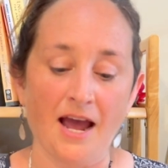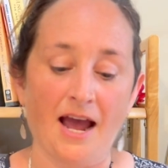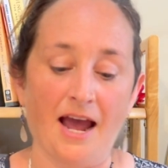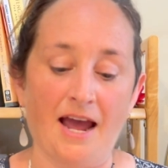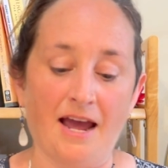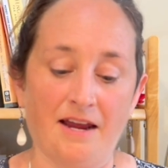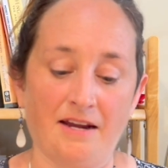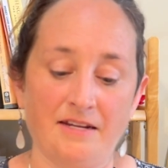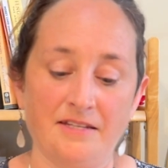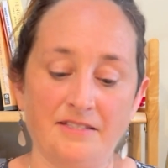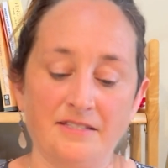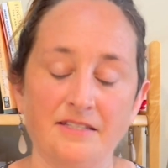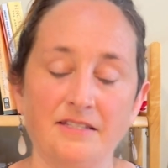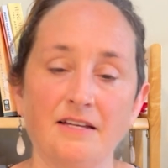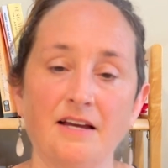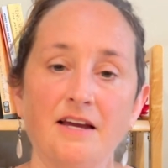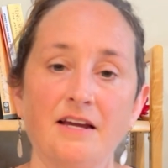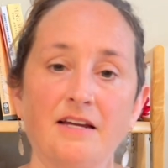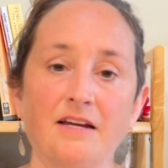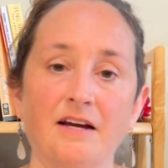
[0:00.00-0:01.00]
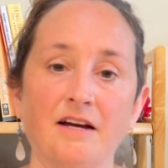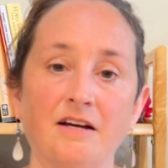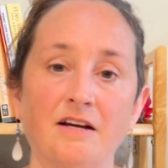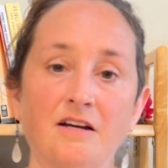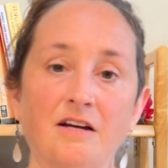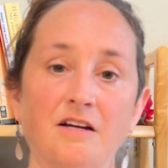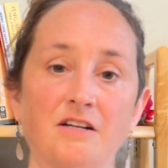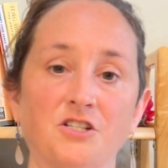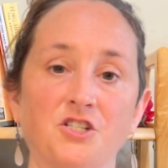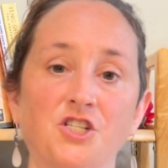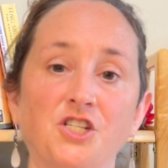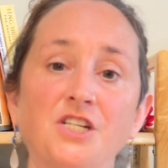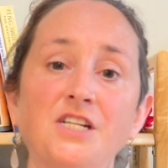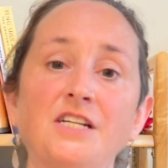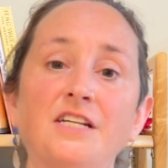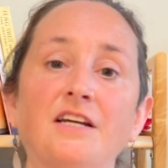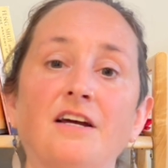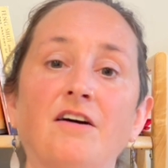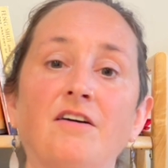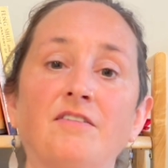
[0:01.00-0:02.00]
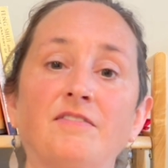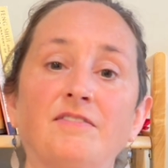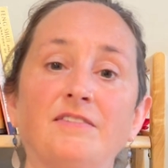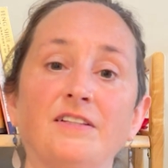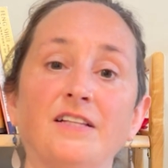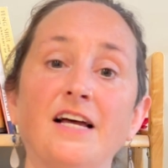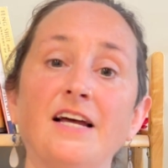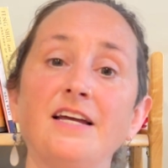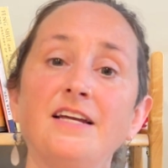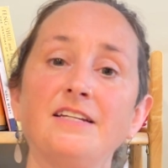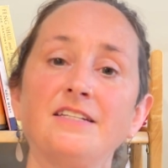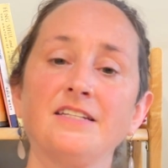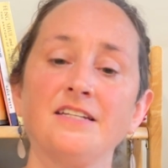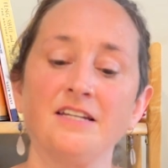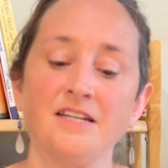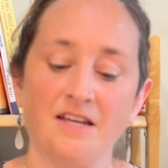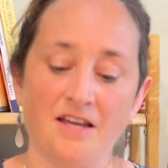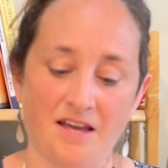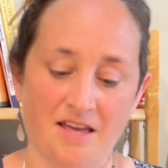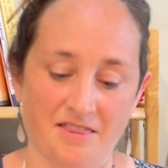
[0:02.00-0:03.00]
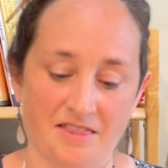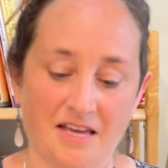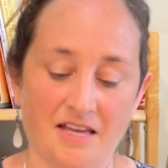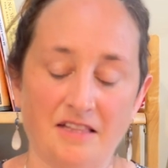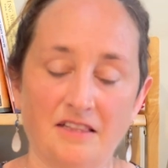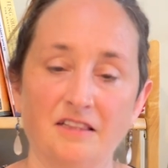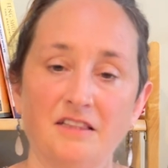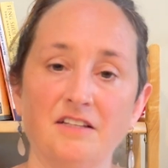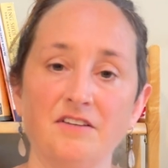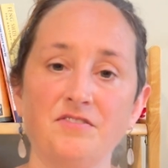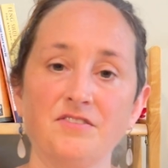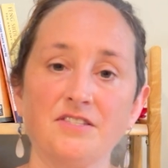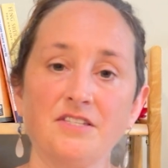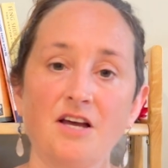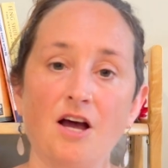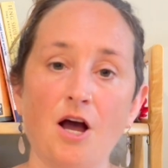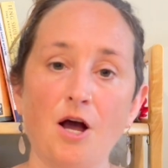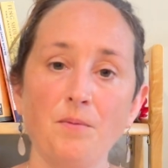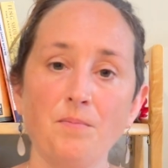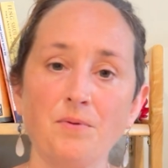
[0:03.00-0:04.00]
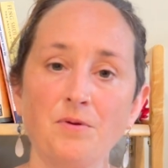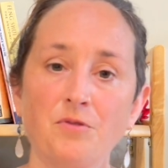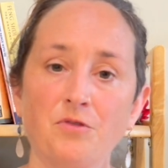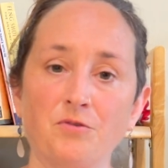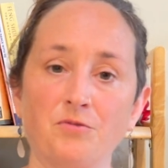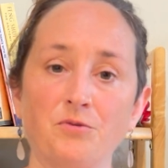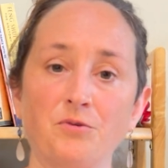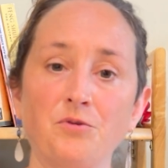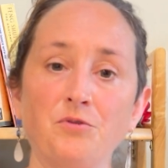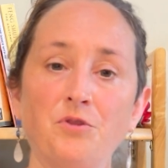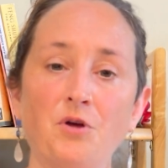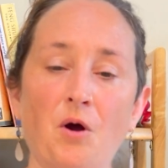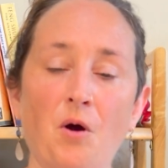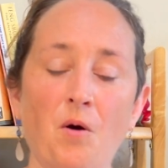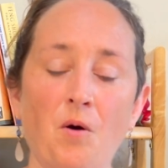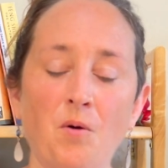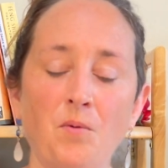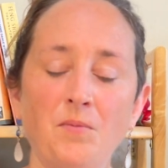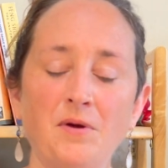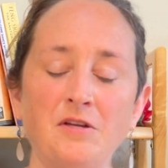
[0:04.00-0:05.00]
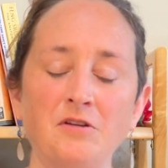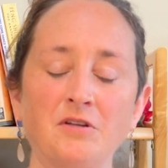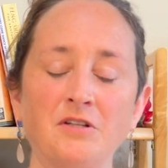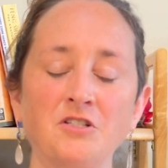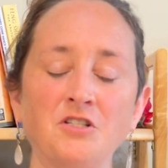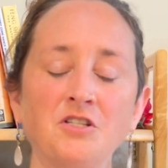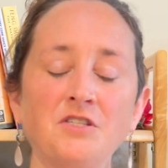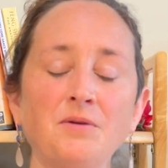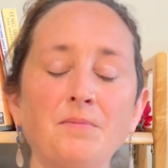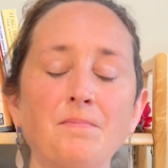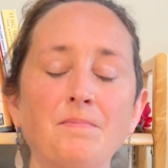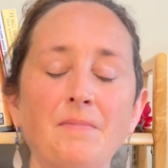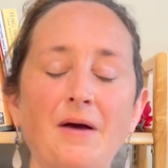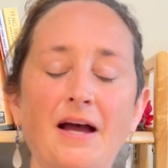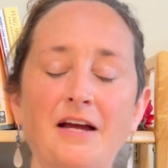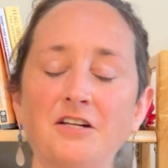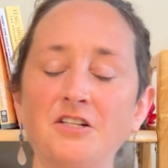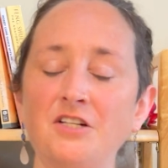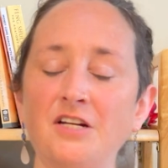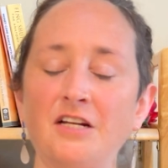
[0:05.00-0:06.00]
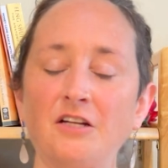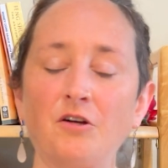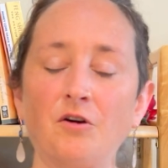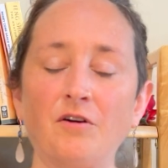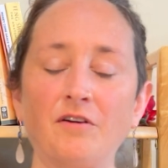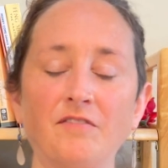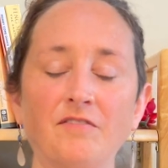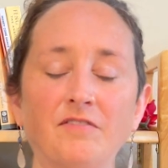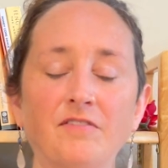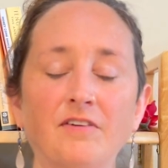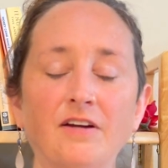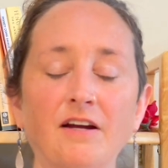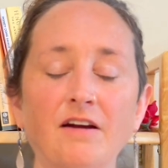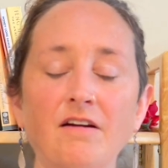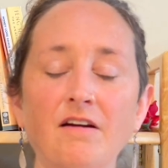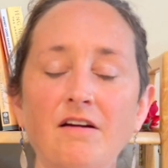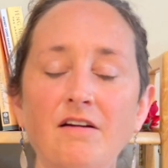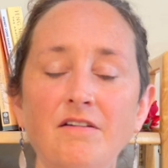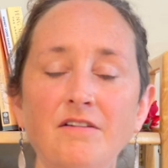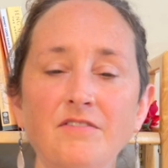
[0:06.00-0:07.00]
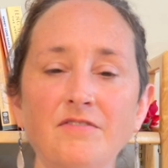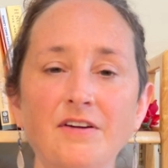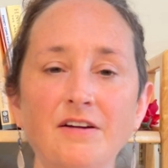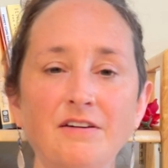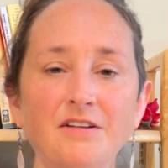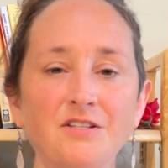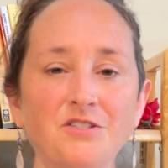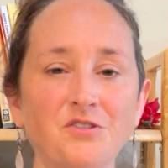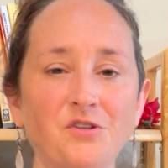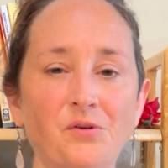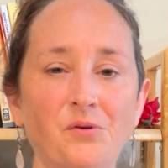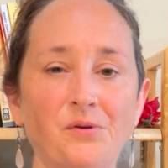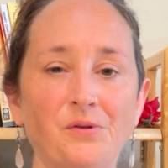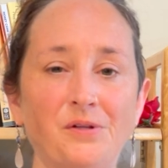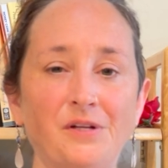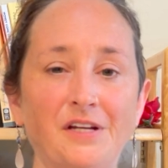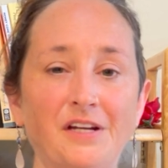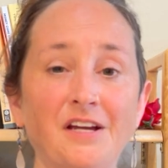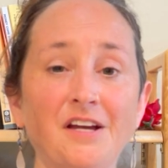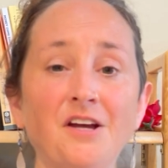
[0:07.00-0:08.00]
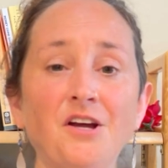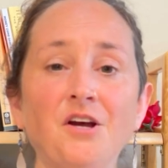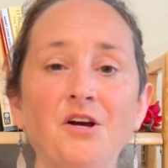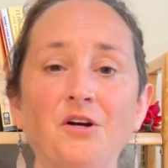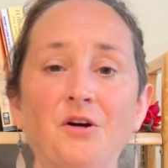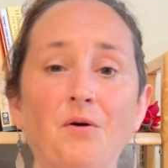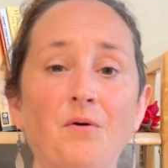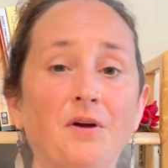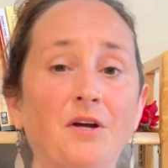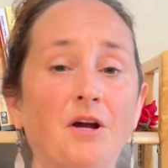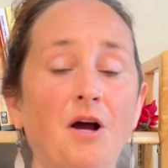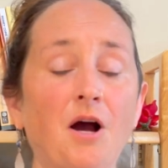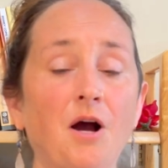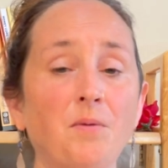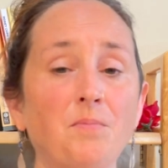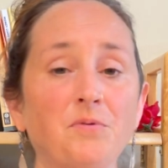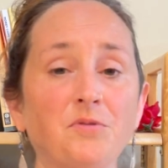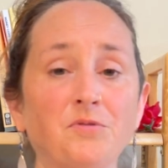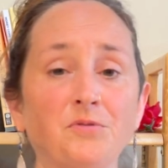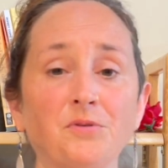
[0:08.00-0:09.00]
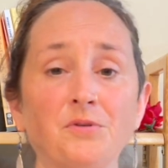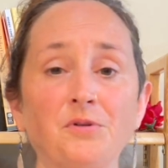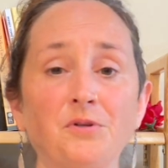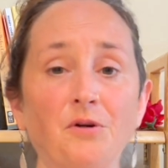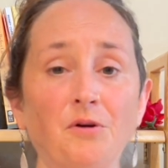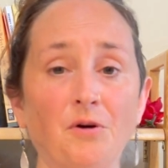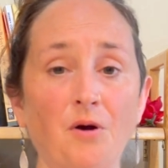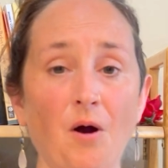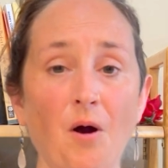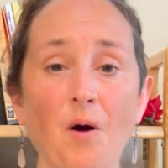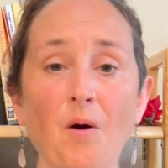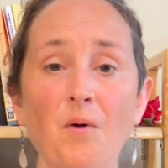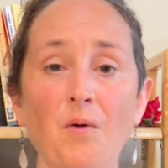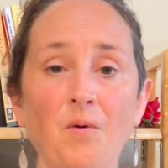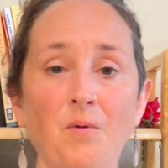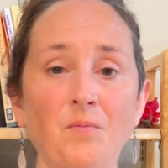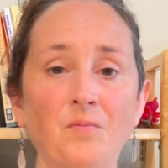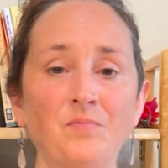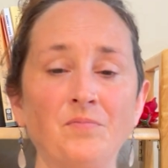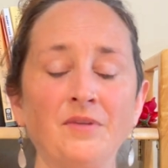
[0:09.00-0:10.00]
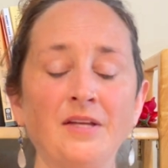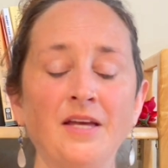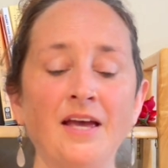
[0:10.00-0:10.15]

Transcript: and it's like a sheet of light that lifts up through the home, and you can just imagine it going very, very slowly, going up through your home,